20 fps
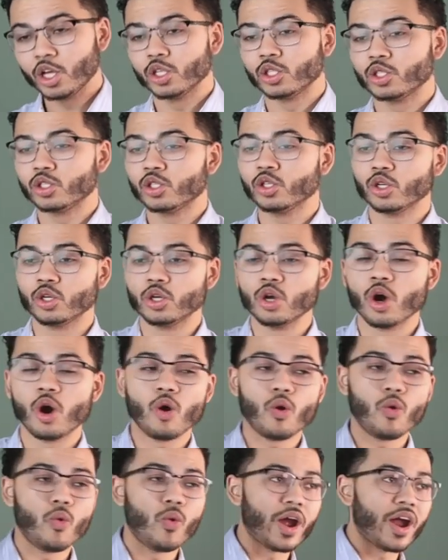to go
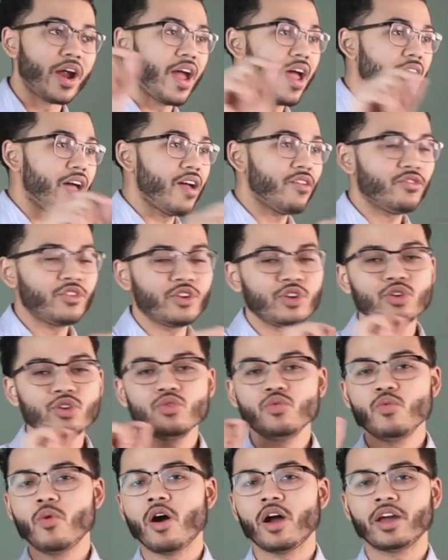wherever you
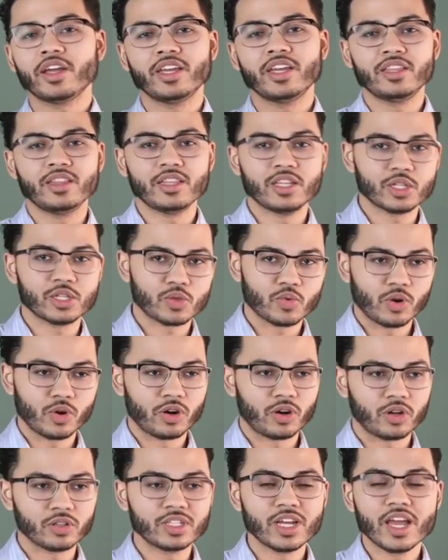want in this
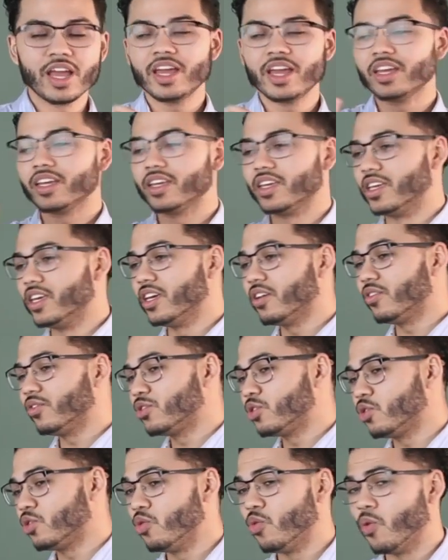world, give
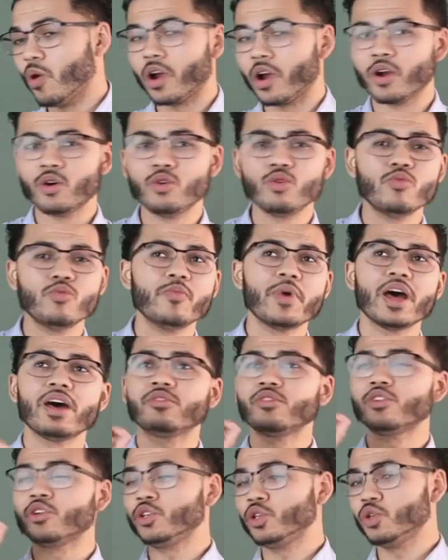to where
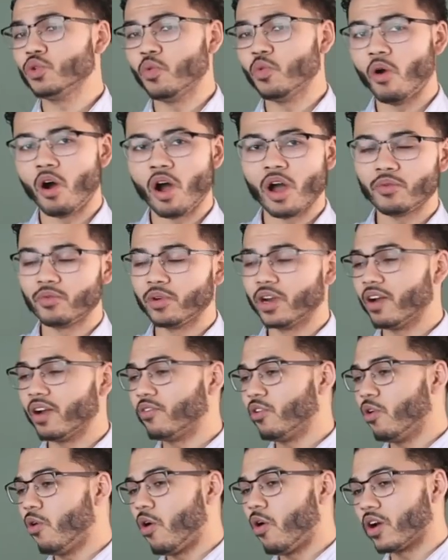whomever you want,
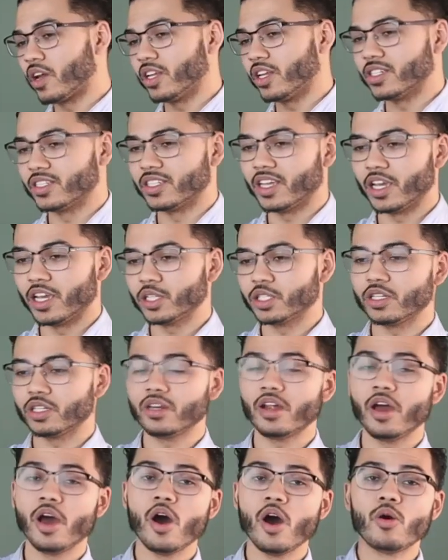whatever
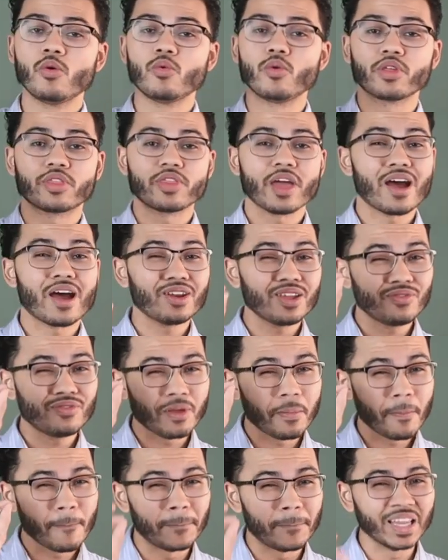organization, without
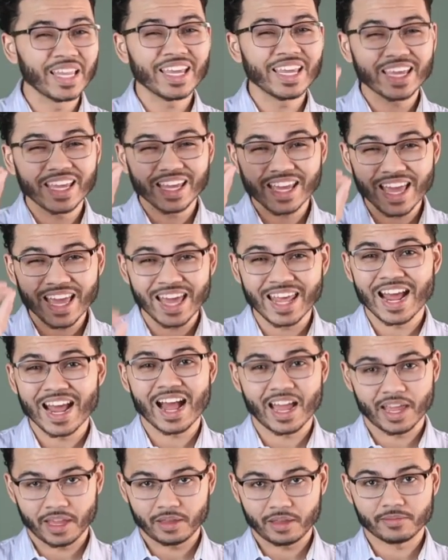even blinking an
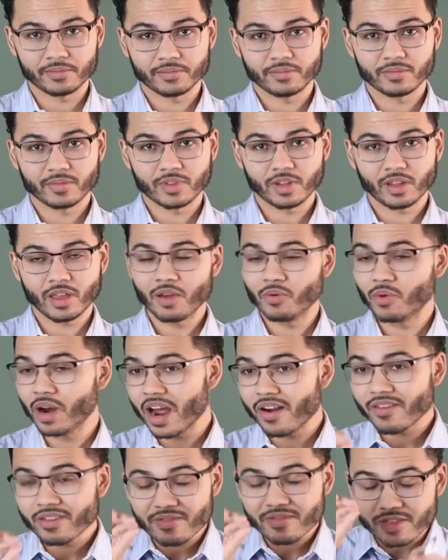eye. Okay,
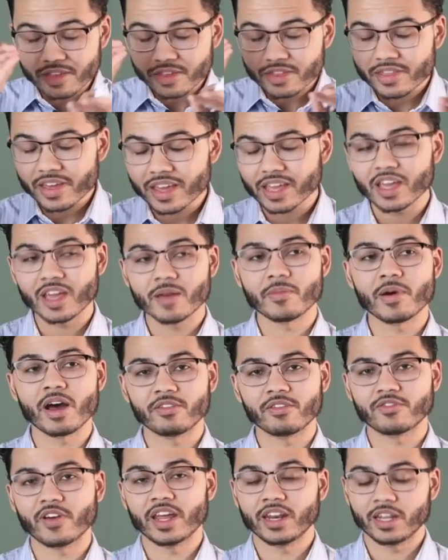without even thinking
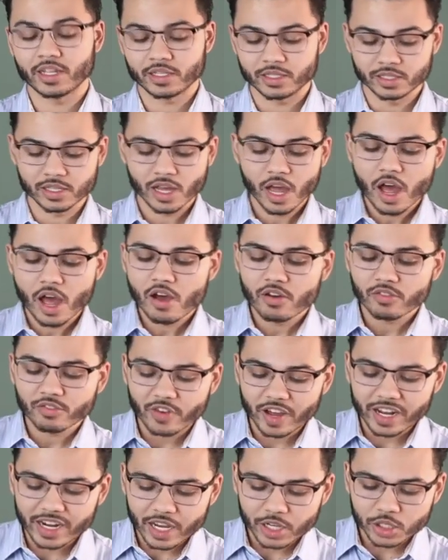about finances.
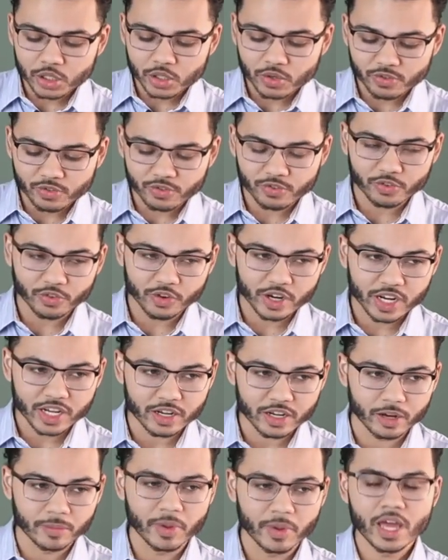Financial
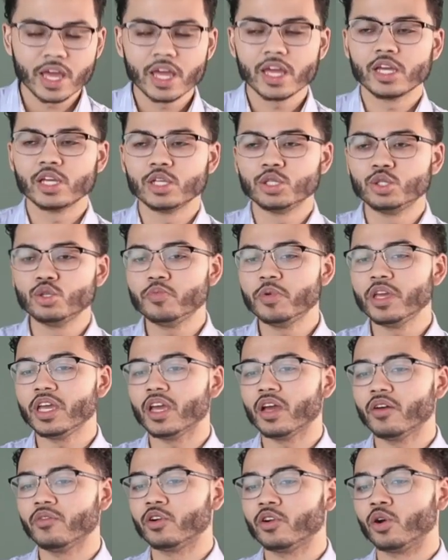freedom is you being
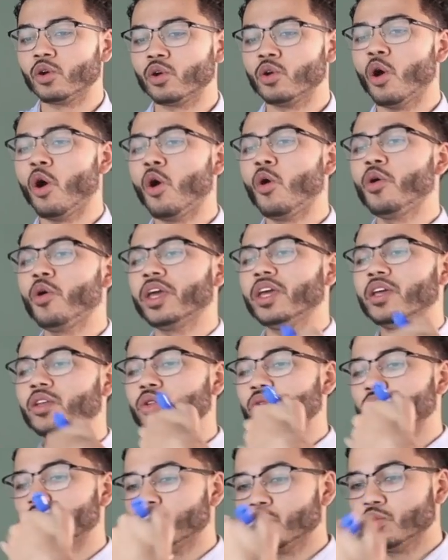able to go
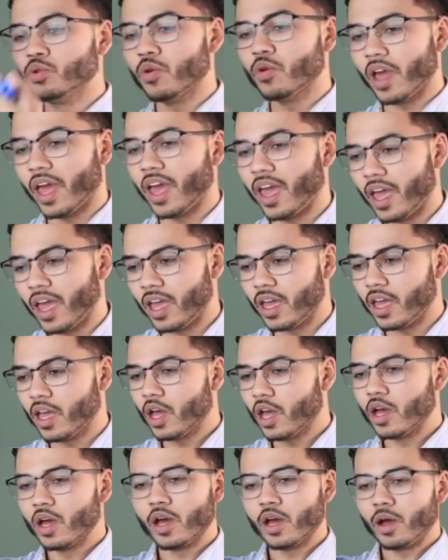into a
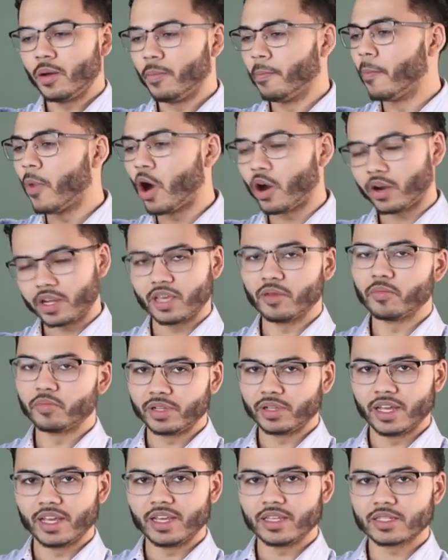
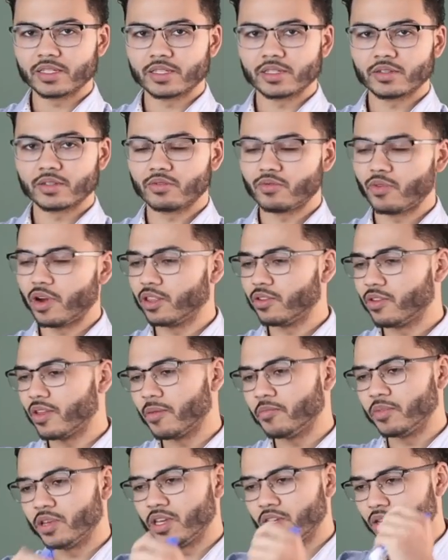marketplace, whether
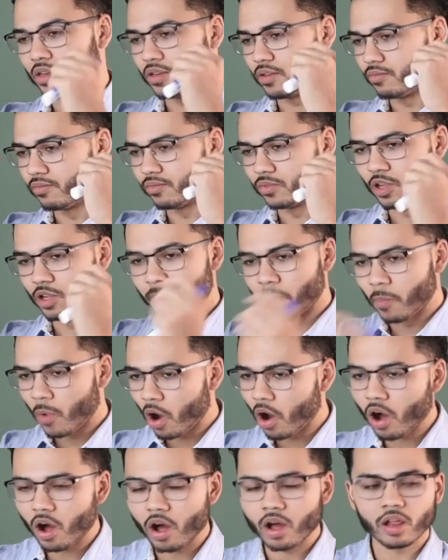that be the
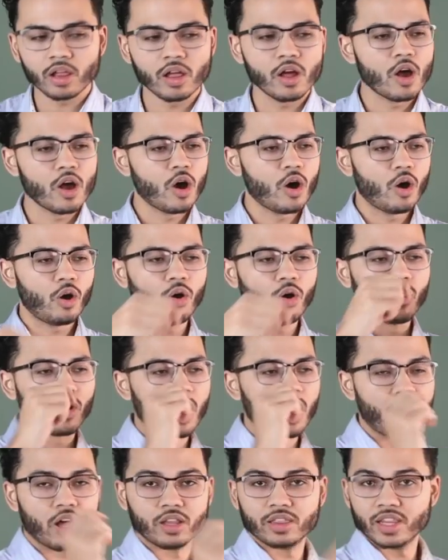mall
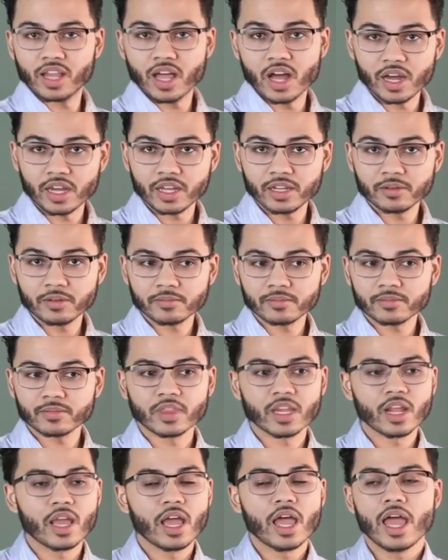or online,
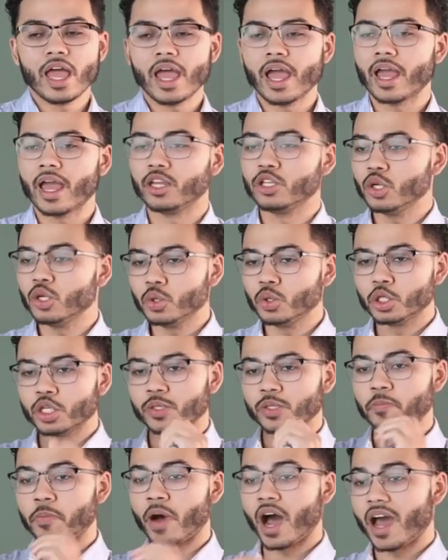and you
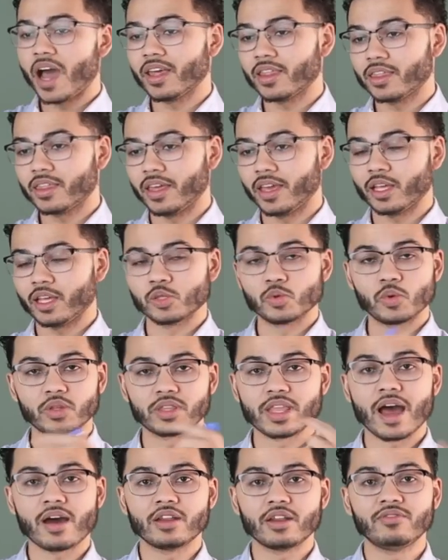just buy things
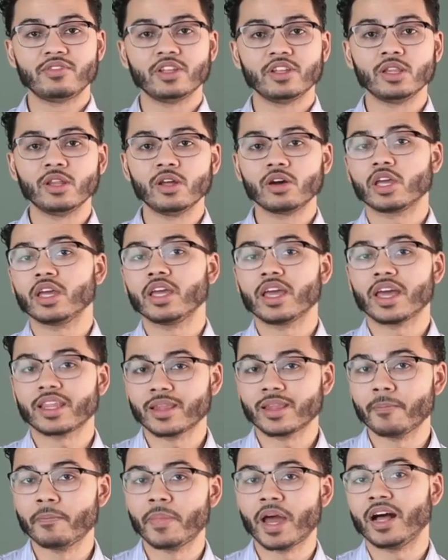without even looking at
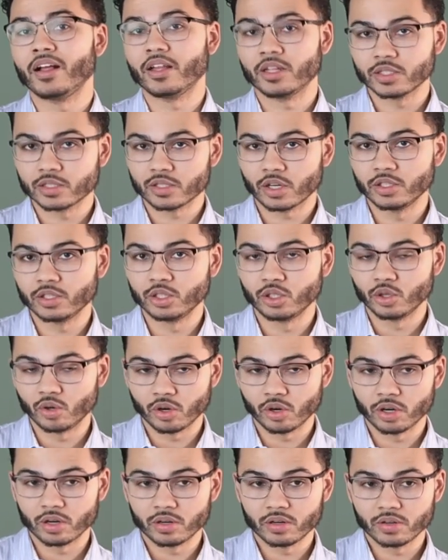the balance on
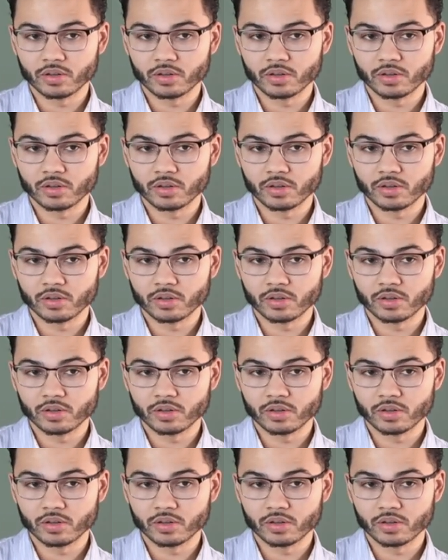your